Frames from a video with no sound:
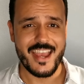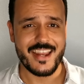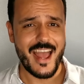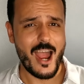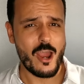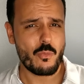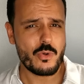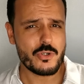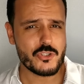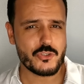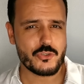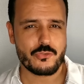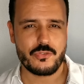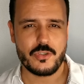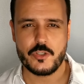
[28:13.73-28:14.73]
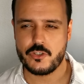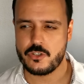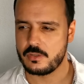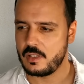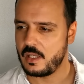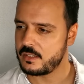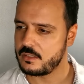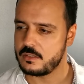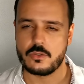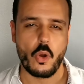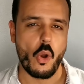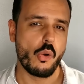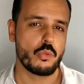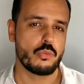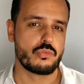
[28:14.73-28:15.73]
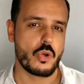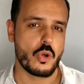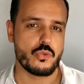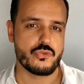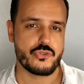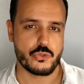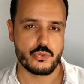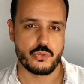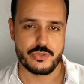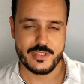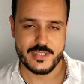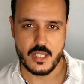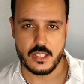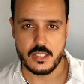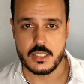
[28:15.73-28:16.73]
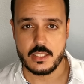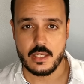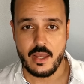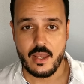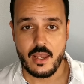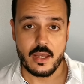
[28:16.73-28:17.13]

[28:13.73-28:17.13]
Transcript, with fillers: and I wanted to feature like an a rose wood scent,